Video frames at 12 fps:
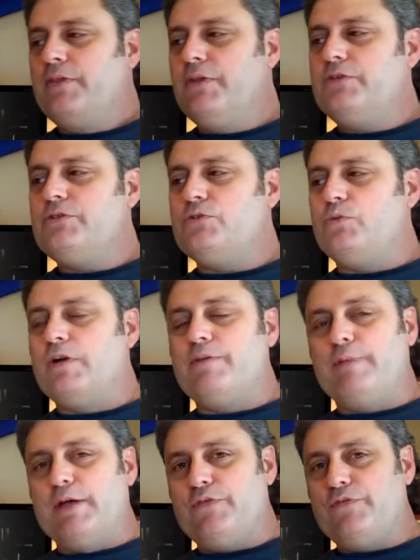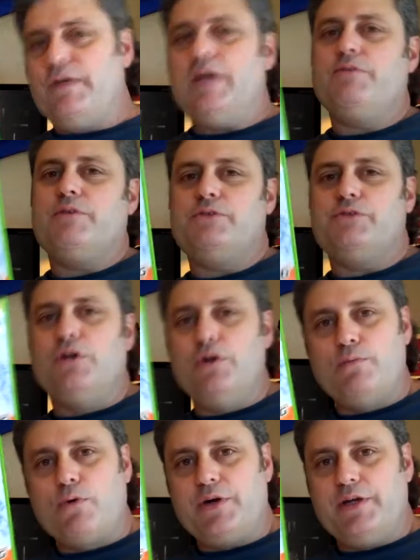This is one of my favorite
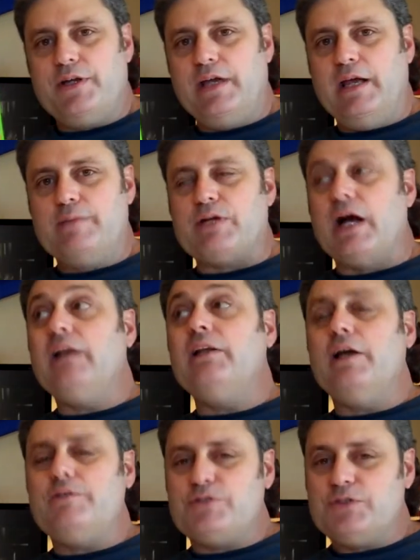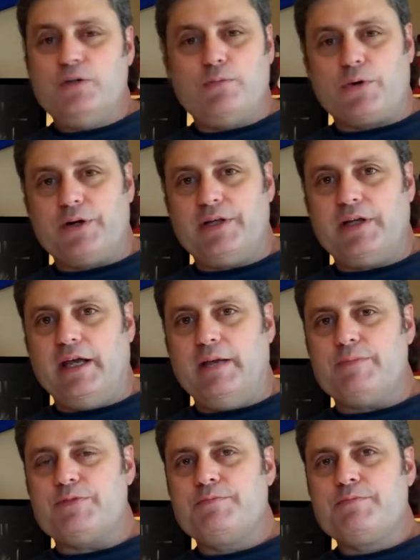snowboarding games. I love snowboarding
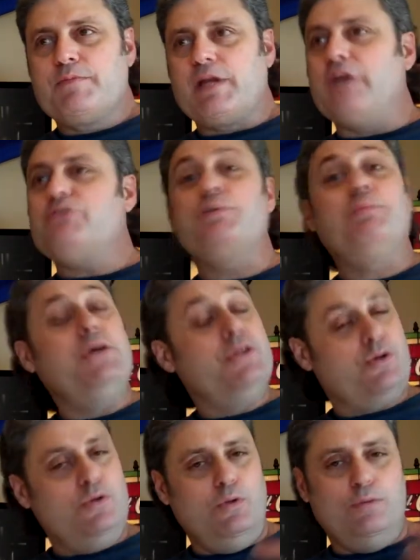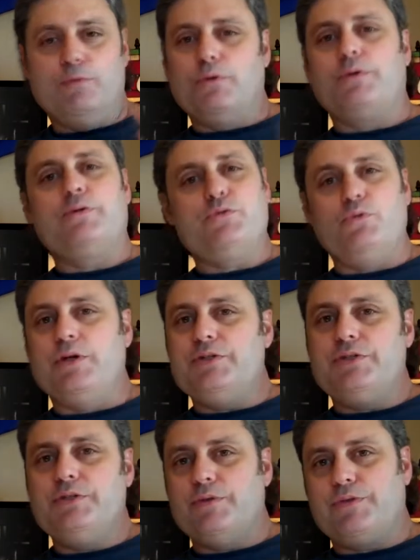games. I used to play the Cool Borders
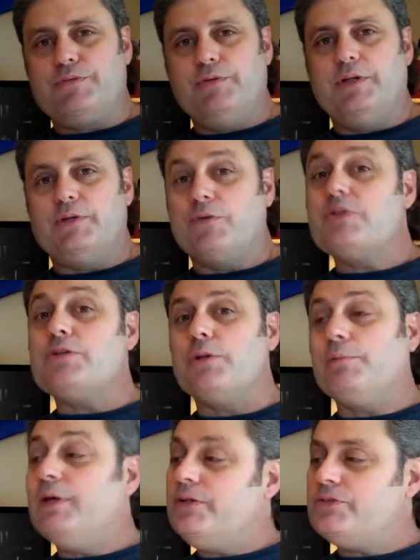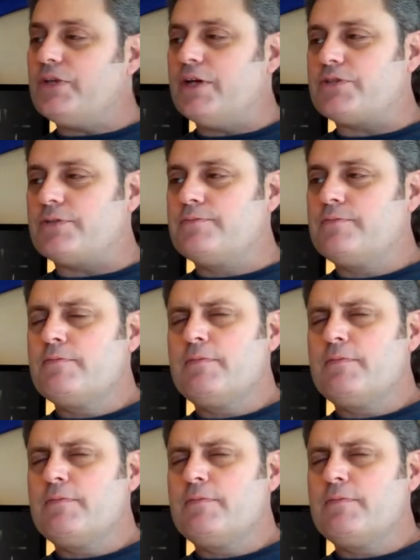one, two, and three in the original PlayStation.